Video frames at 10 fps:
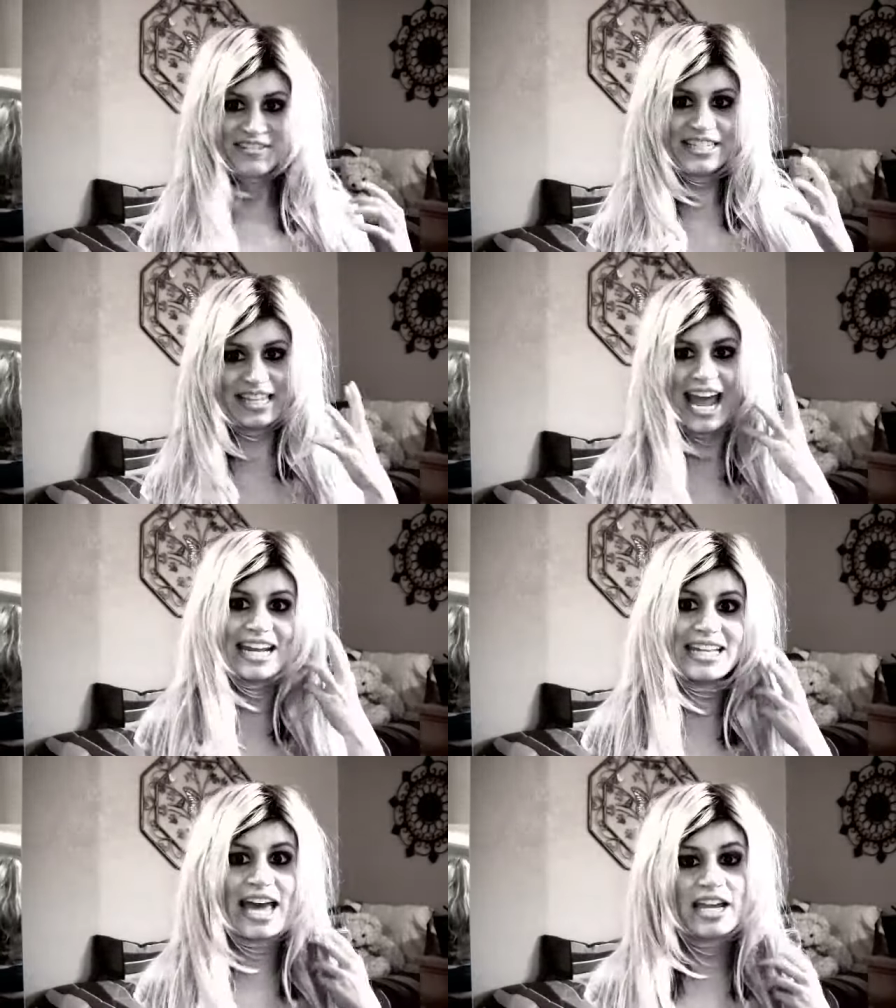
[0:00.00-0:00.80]
I've
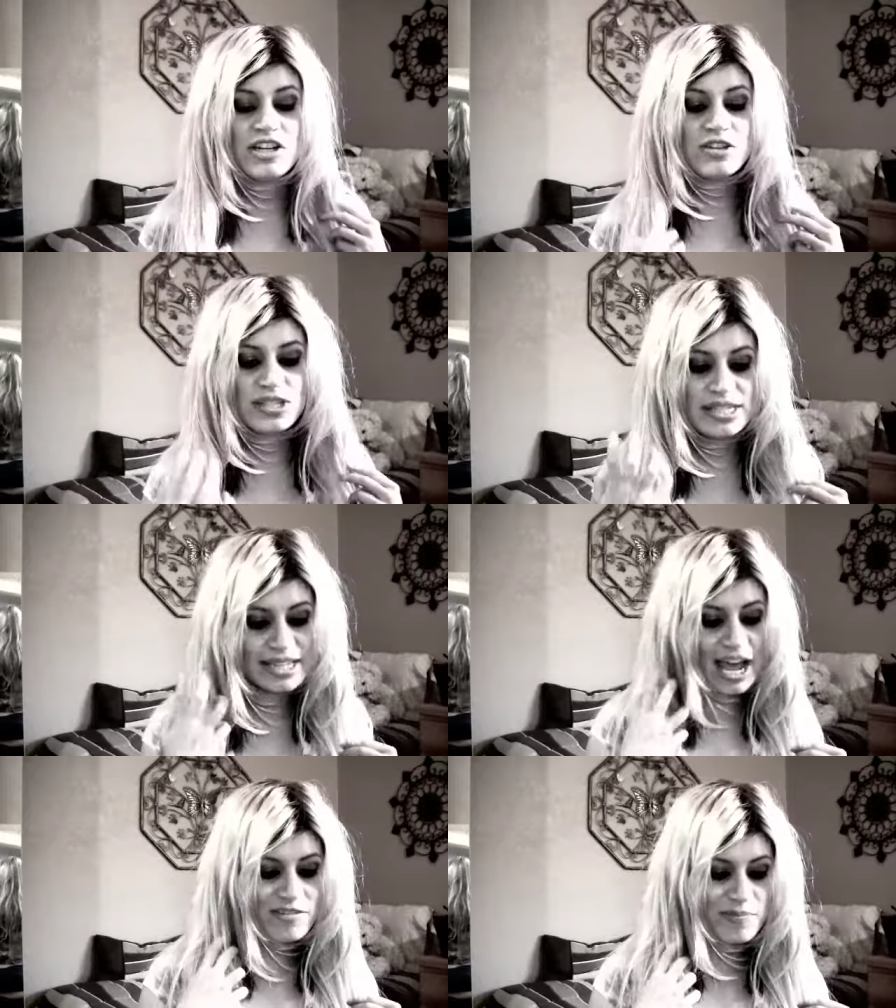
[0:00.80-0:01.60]
decided that, you know,
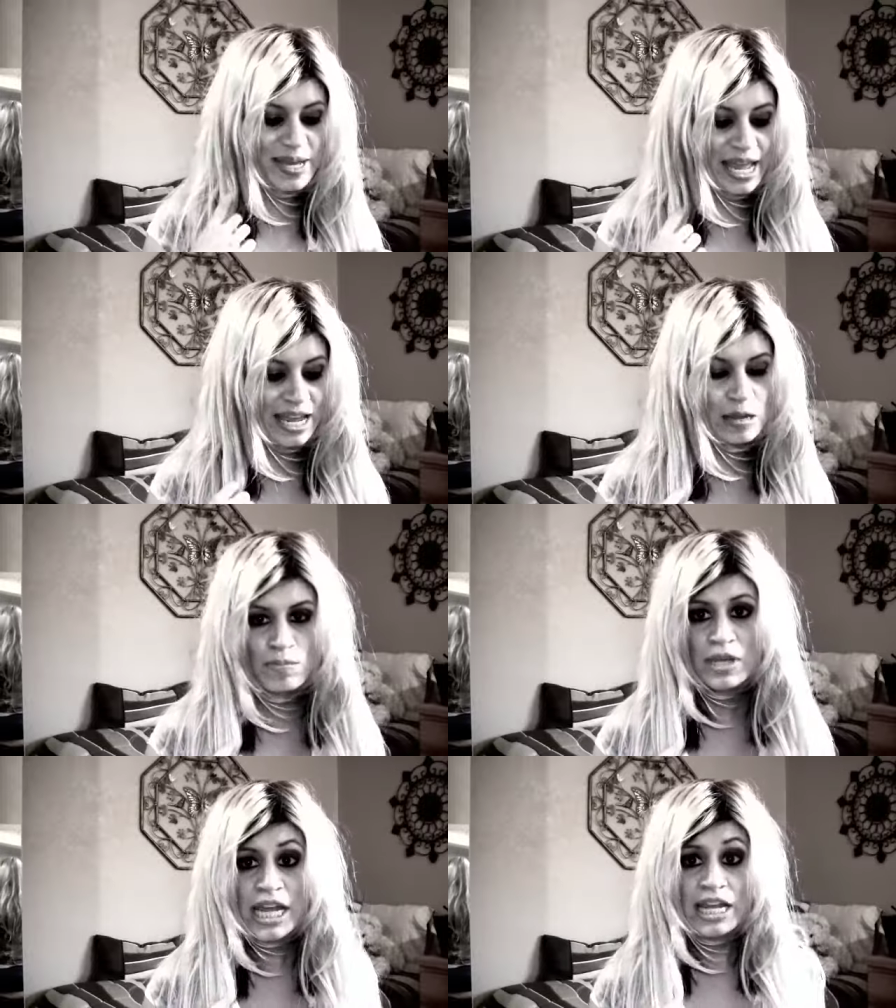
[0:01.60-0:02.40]
since I've
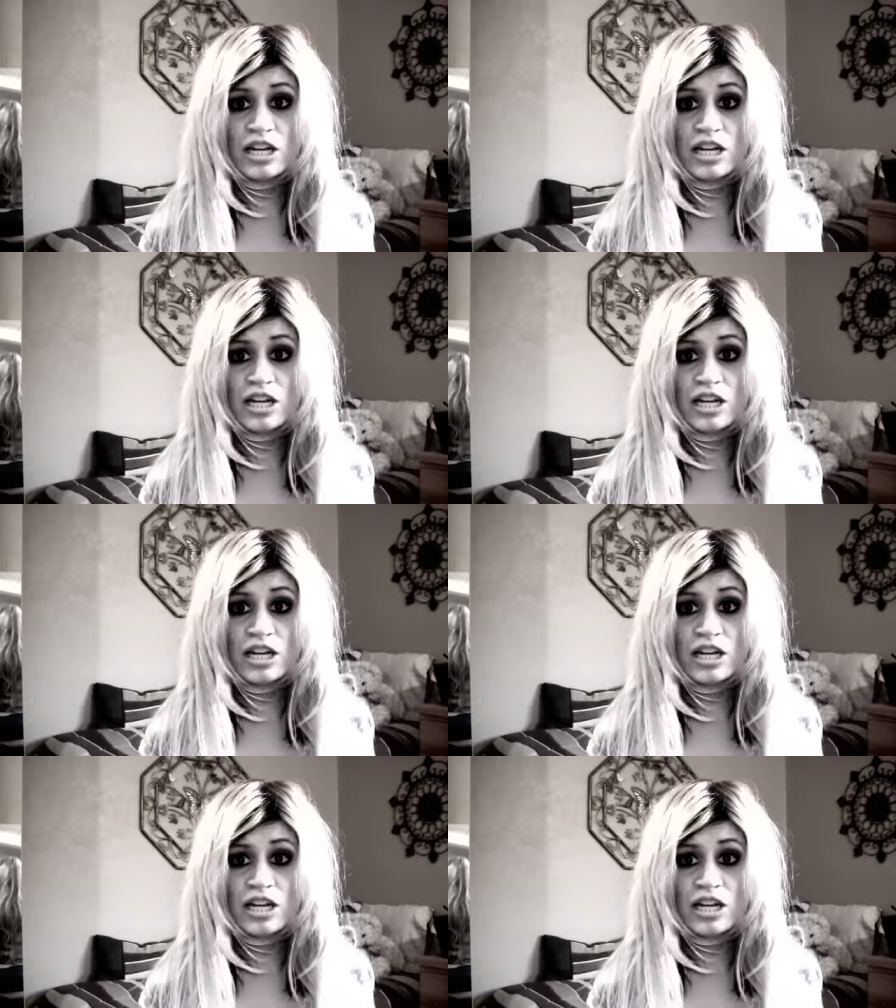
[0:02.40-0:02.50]
became,